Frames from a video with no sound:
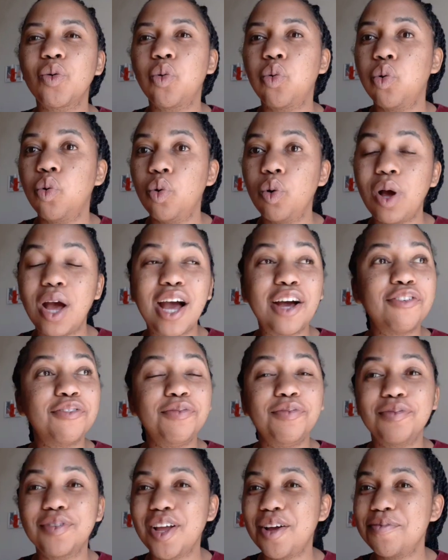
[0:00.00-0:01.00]
who
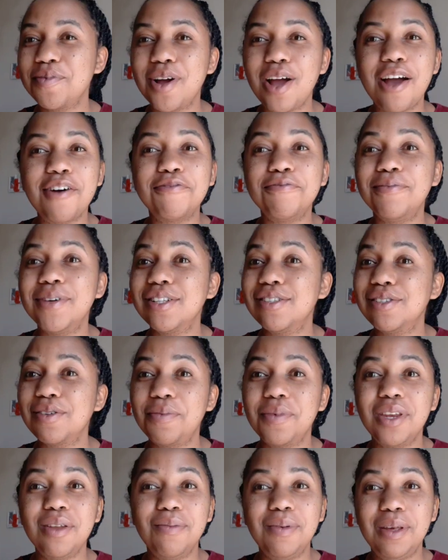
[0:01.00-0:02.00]
I've come, I've met so
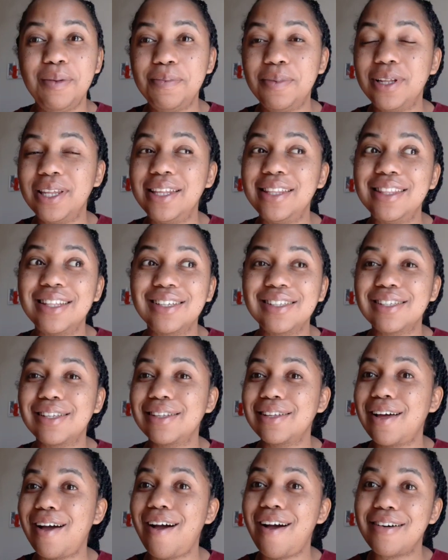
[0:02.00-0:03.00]
many people in those
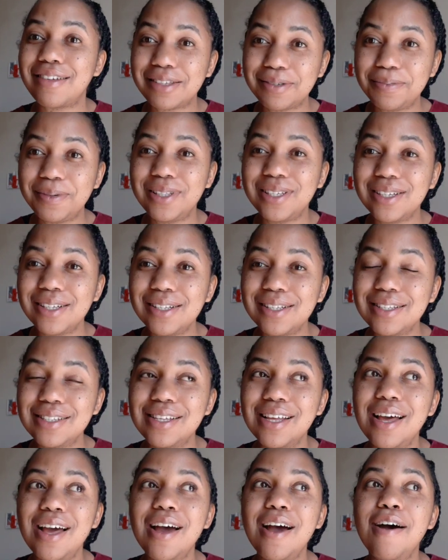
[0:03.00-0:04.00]
hospitals
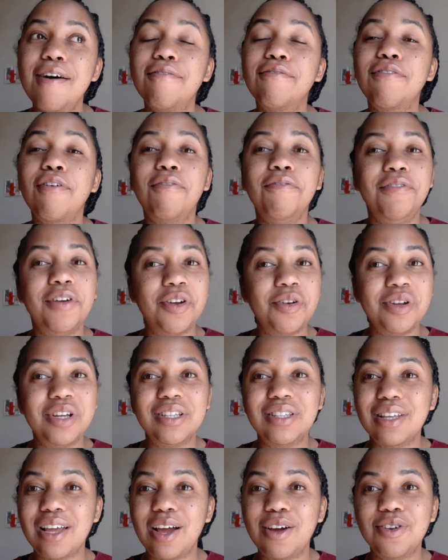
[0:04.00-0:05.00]
from
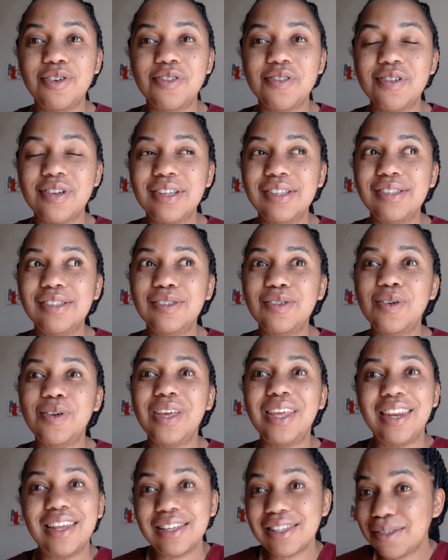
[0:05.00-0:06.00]
various countries. So
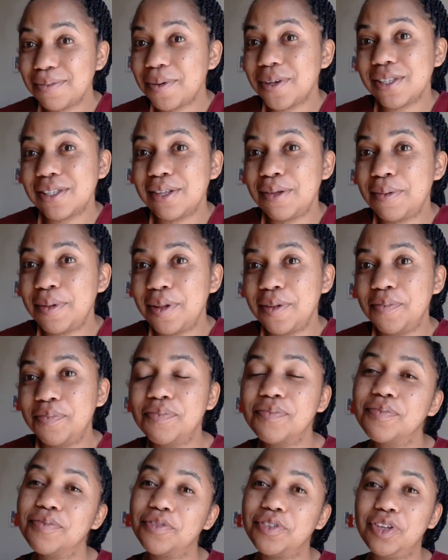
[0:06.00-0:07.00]
it is possible
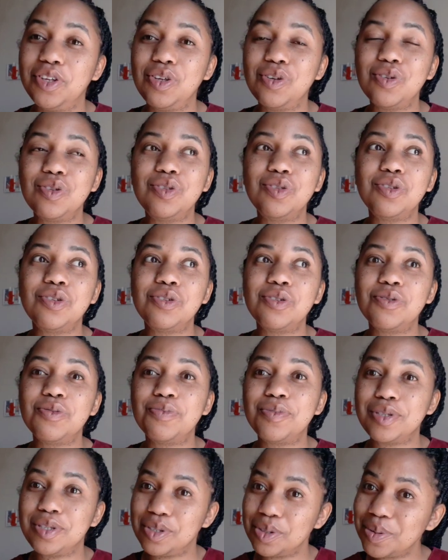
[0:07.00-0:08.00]
for you to
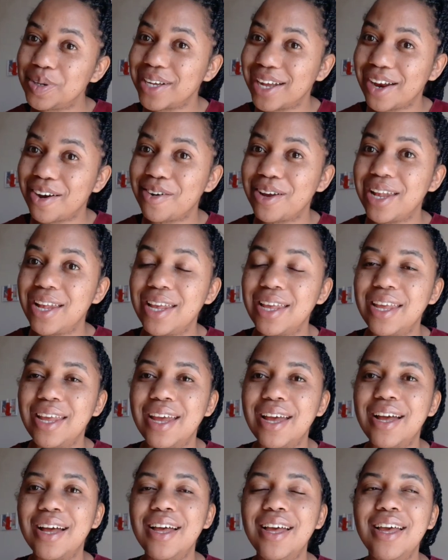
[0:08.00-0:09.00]
pursue a career
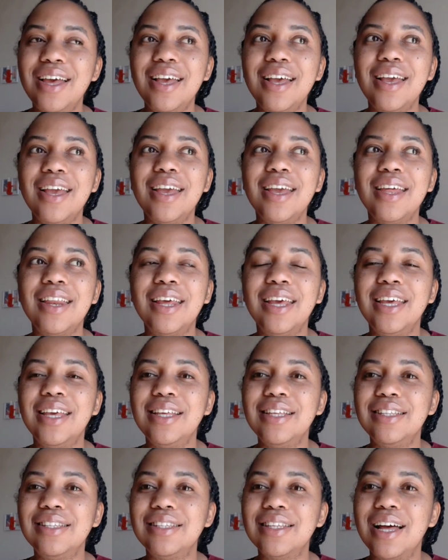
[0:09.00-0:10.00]
here. It
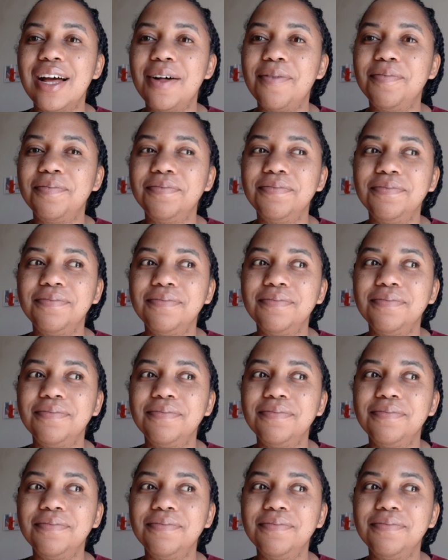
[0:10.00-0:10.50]
is um,